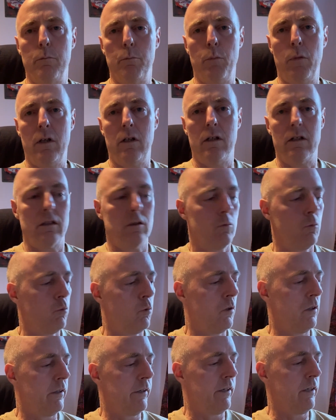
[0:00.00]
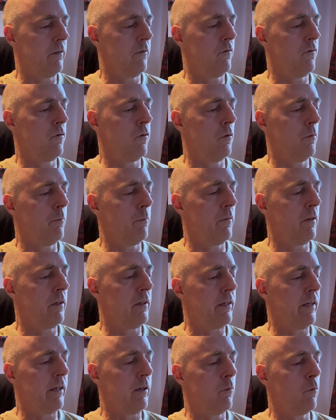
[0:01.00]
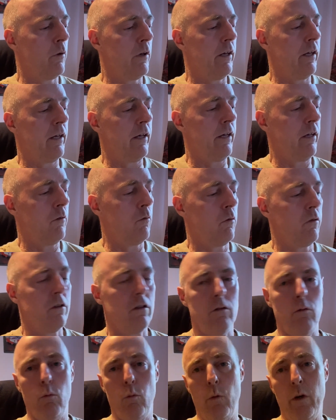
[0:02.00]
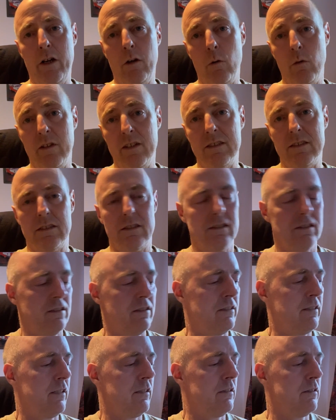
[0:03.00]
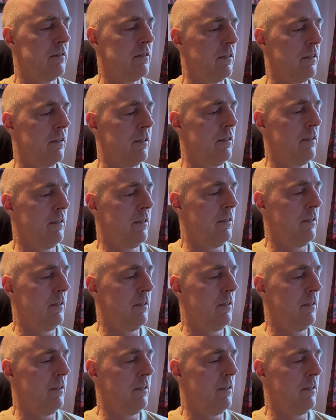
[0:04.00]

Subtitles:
Mark White from the Gateway Health and Wellness Center